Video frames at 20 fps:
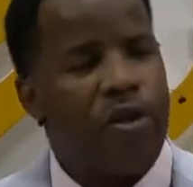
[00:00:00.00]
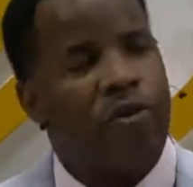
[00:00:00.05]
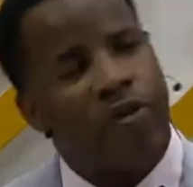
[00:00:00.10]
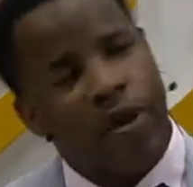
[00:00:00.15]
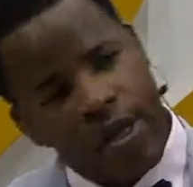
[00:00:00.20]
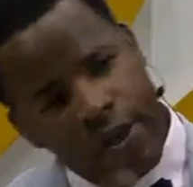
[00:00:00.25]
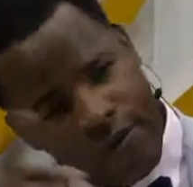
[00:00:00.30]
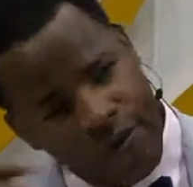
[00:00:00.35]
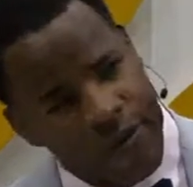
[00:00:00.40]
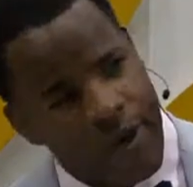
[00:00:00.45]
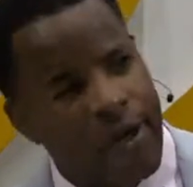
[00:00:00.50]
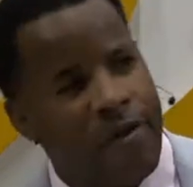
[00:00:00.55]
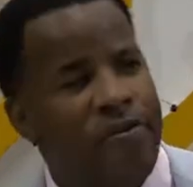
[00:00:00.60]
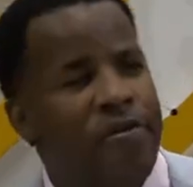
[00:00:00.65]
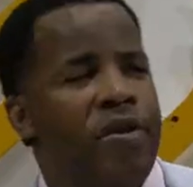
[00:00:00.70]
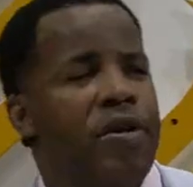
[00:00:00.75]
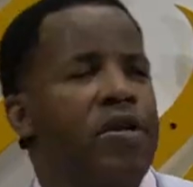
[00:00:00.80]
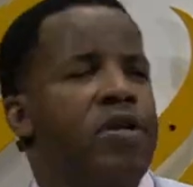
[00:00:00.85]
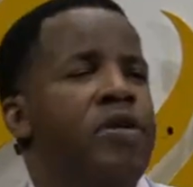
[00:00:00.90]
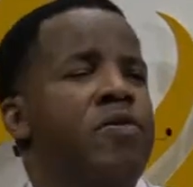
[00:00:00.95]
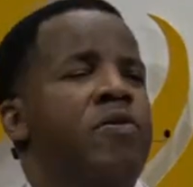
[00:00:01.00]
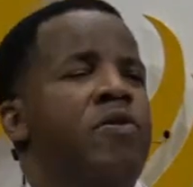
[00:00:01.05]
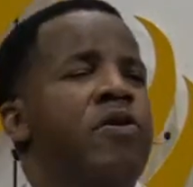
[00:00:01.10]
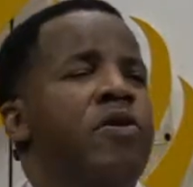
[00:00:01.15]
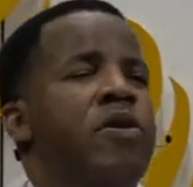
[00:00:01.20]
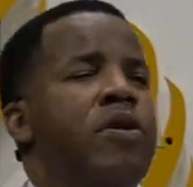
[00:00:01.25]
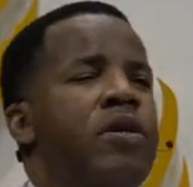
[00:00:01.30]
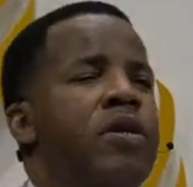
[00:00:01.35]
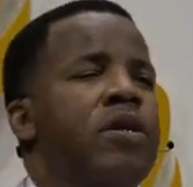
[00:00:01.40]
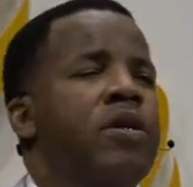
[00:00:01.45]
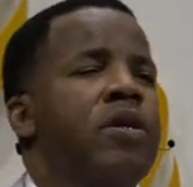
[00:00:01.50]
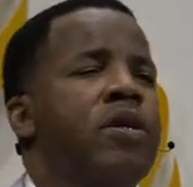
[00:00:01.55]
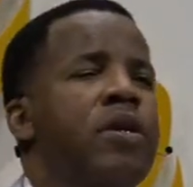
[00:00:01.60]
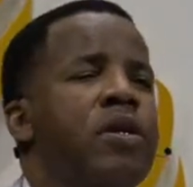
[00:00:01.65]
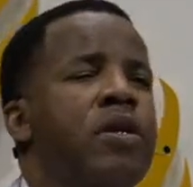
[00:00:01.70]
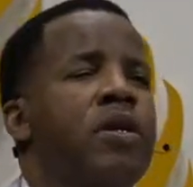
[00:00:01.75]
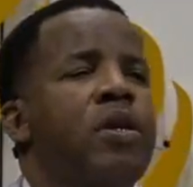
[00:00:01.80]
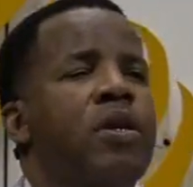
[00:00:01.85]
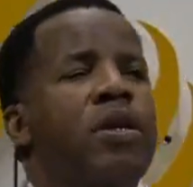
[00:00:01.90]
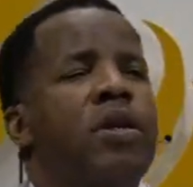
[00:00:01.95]
25 years more,
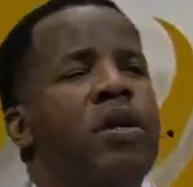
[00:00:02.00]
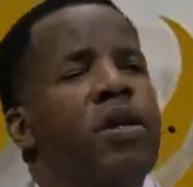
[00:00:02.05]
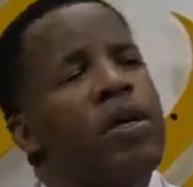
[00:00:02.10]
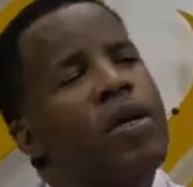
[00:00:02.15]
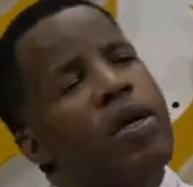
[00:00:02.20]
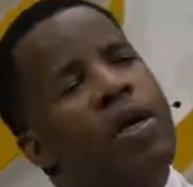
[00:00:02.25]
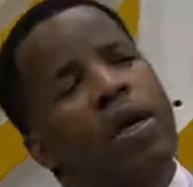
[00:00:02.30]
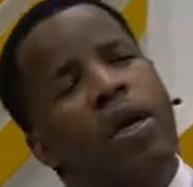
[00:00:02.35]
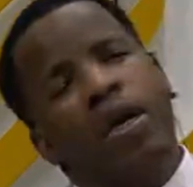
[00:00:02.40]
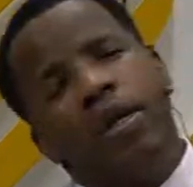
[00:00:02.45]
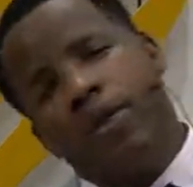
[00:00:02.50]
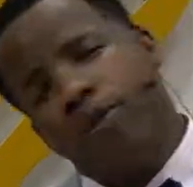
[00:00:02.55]
and